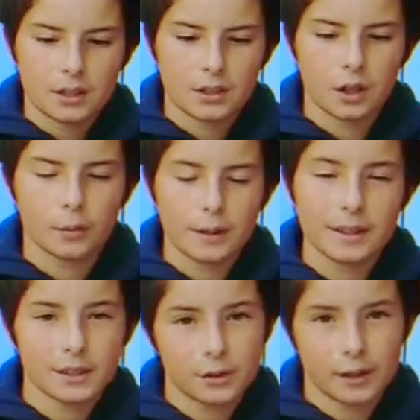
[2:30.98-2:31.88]
So
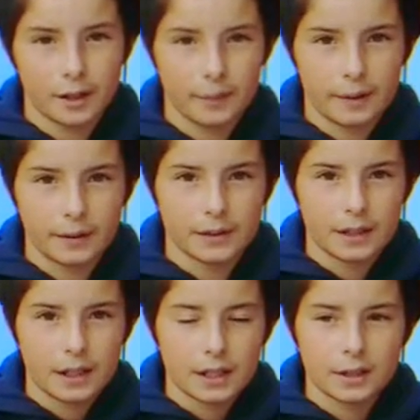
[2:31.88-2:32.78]
with square bills,
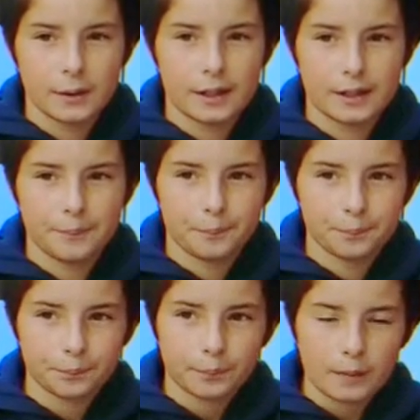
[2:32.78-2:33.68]
you want to
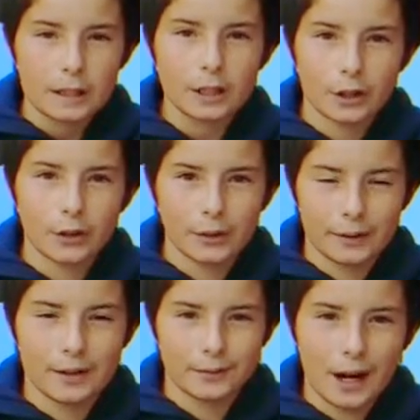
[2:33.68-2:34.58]
go
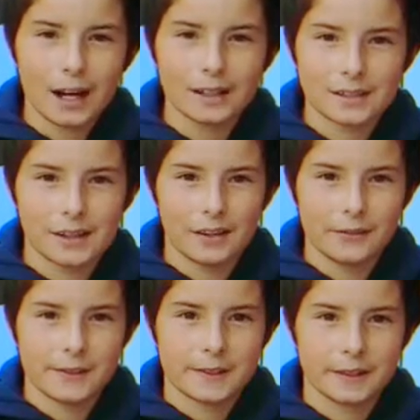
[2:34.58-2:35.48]
around rocks,
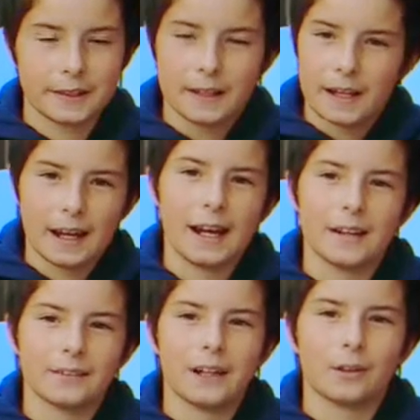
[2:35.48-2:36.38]
obviously,
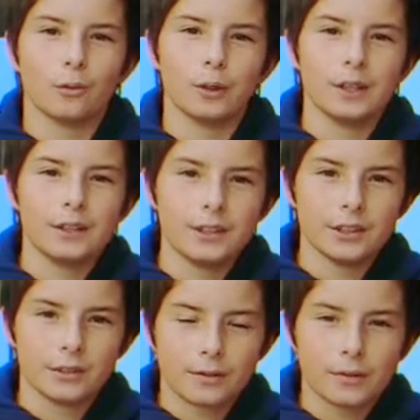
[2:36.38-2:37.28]
and around wood
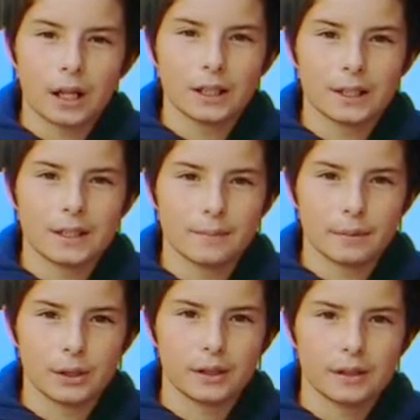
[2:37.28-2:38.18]
too, fallen
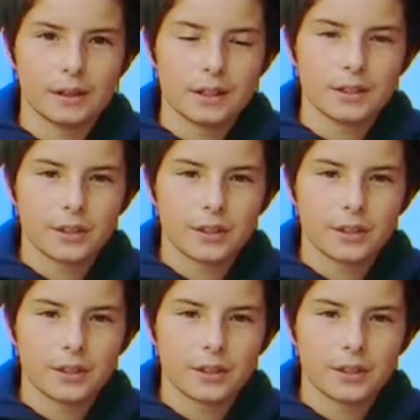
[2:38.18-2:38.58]
timber.